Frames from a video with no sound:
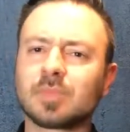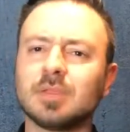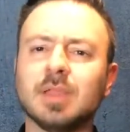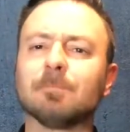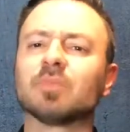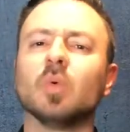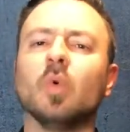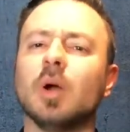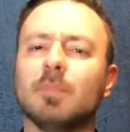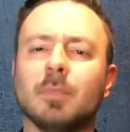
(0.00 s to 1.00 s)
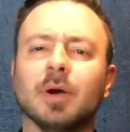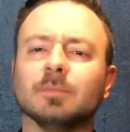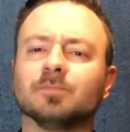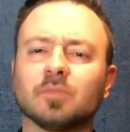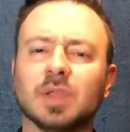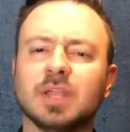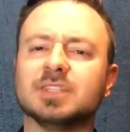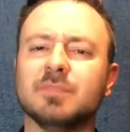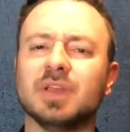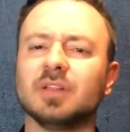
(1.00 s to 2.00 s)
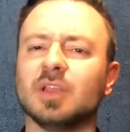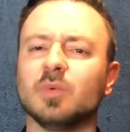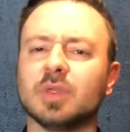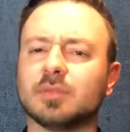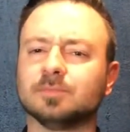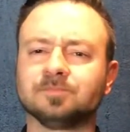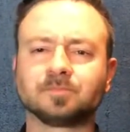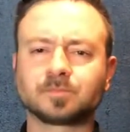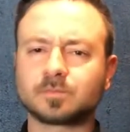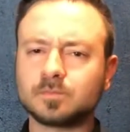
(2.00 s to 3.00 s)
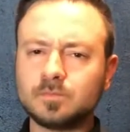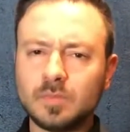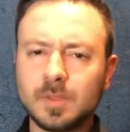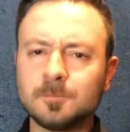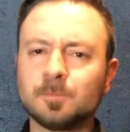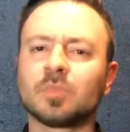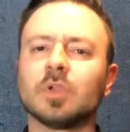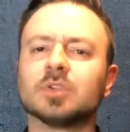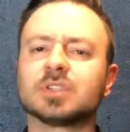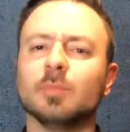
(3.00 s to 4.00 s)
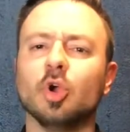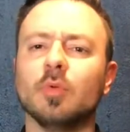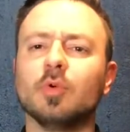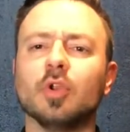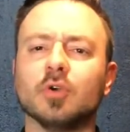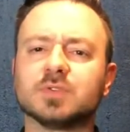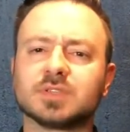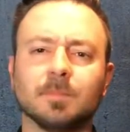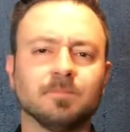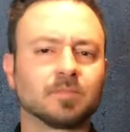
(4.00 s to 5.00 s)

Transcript: yeah, white pepper hits immediately with some herbal notes,